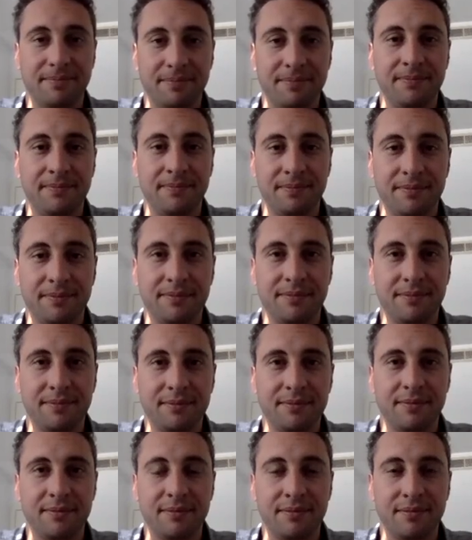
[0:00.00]

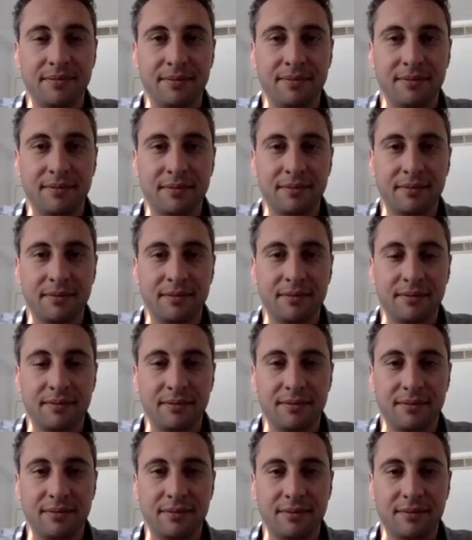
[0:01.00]

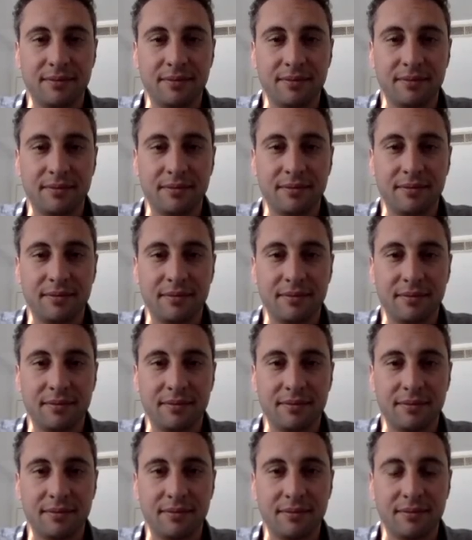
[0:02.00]

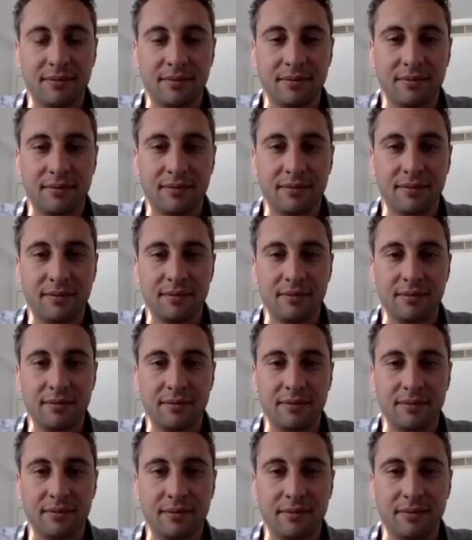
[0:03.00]

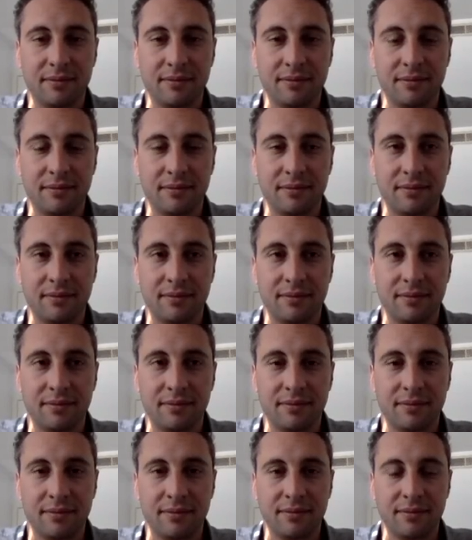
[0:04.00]

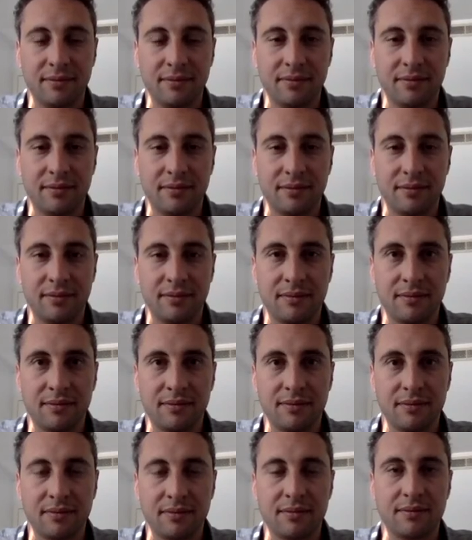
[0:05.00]

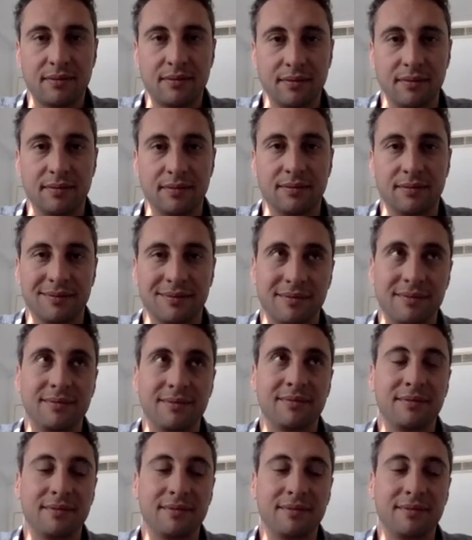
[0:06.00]
(silent)